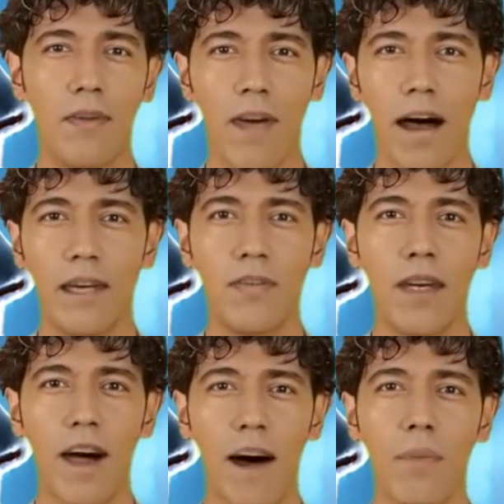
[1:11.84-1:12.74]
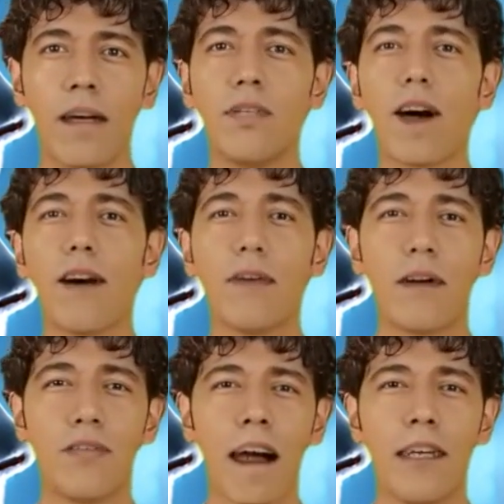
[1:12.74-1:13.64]
Lying is a complex
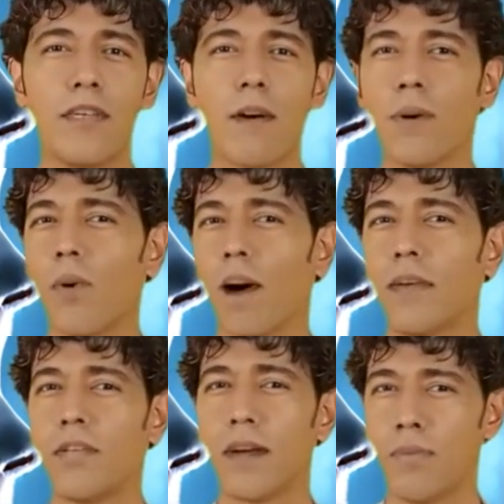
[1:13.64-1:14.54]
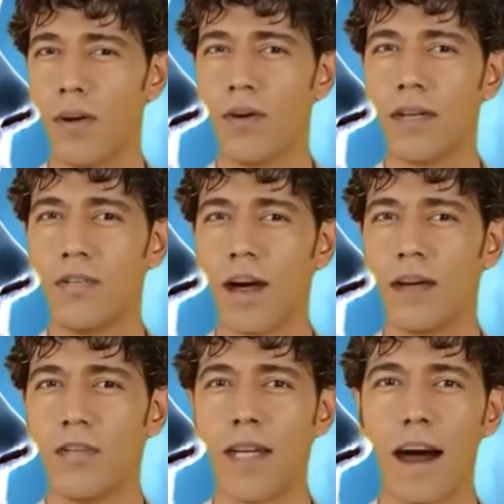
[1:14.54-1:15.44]
cognitive task that requires the ability to
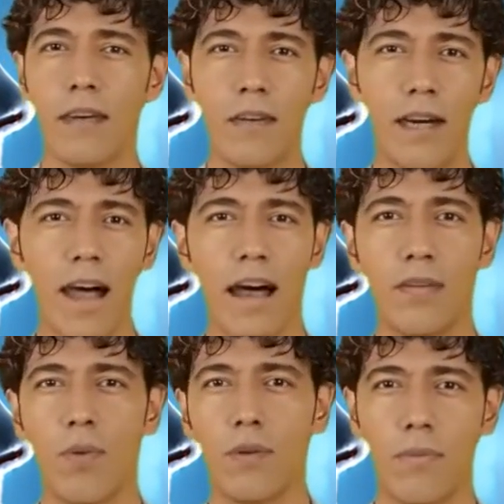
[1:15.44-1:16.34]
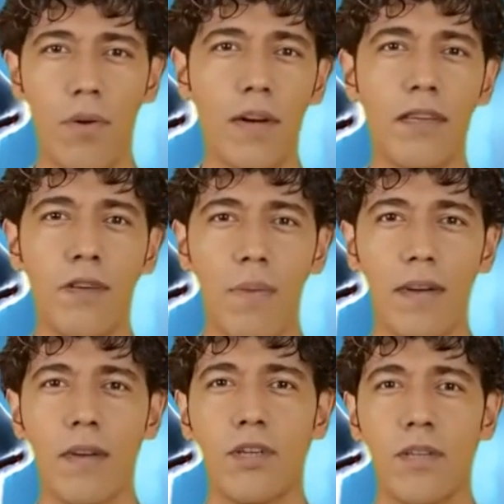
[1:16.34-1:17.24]
understand and exploit the beliefs of
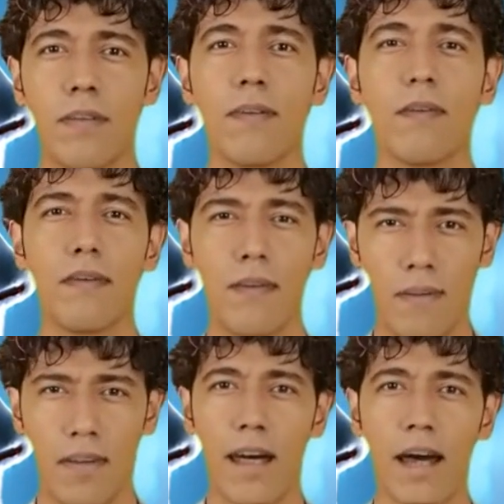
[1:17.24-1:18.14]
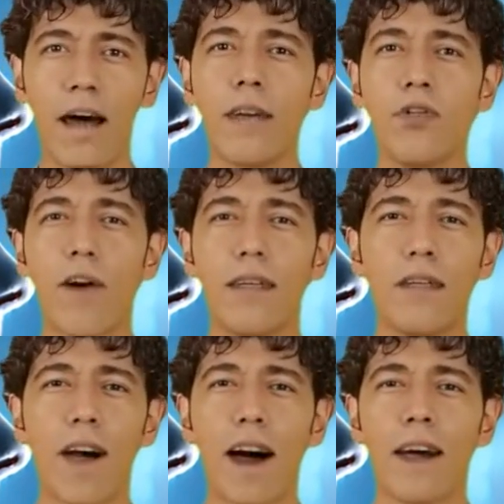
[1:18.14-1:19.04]
others. Can AI be trained
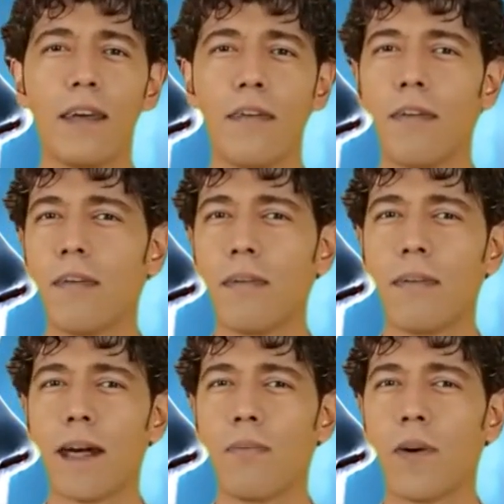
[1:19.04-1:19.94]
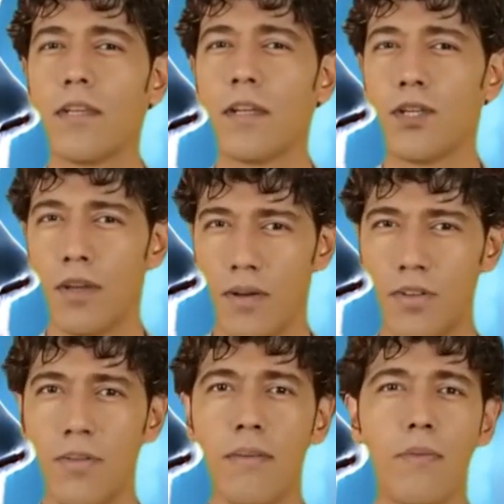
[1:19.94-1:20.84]
to lie? In recent
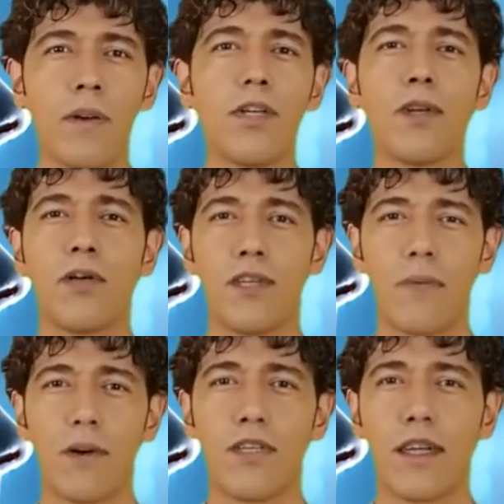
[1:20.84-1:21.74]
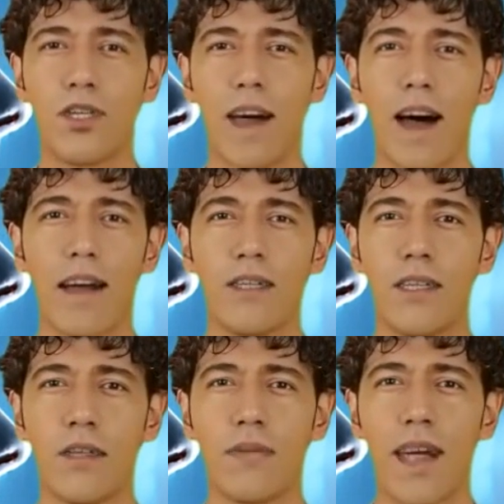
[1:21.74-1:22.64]
years, researchers have been teaching AI
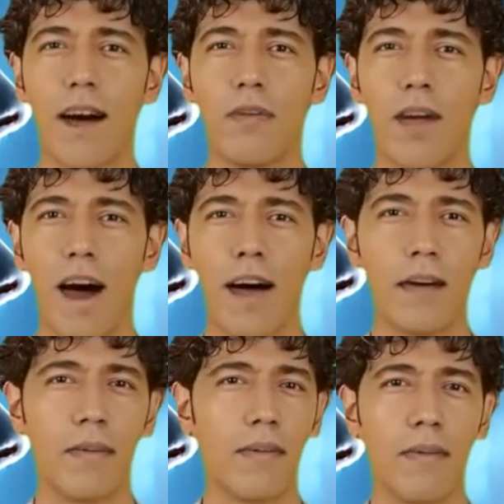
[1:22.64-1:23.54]
systems how to lie.